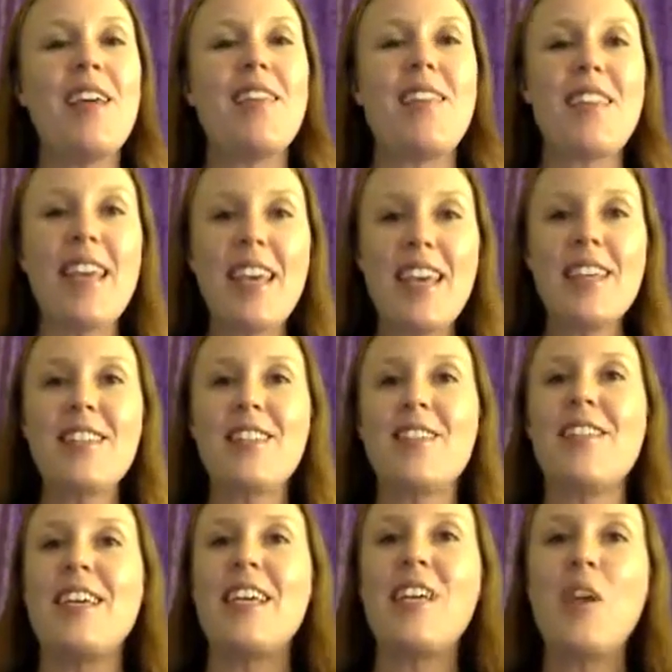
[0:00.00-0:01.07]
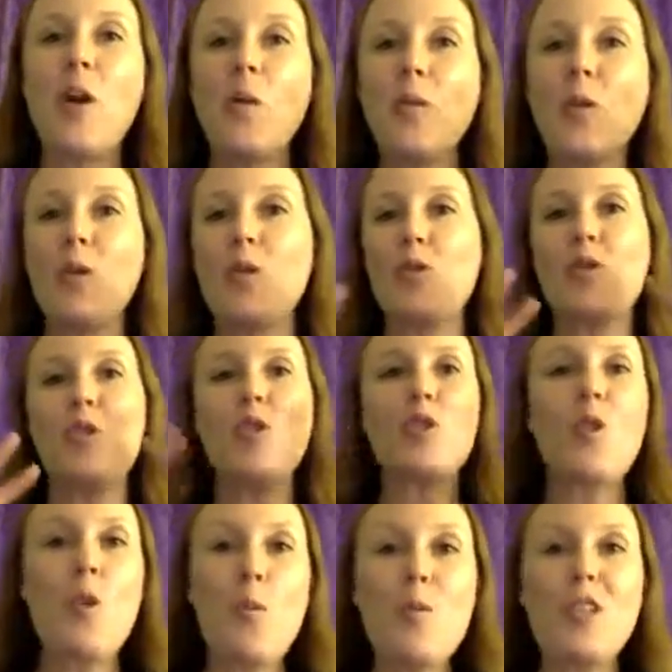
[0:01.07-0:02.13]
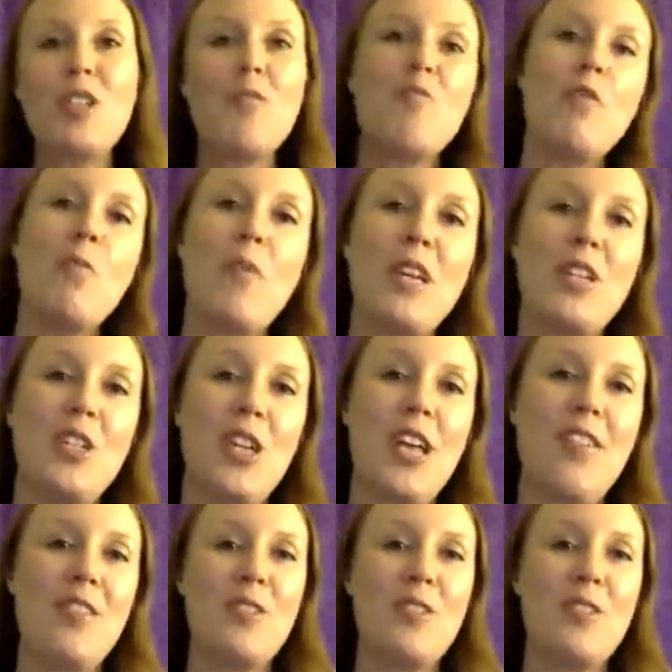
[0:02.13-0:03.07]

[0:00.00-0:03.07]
The thing is that in our world, there's so much information,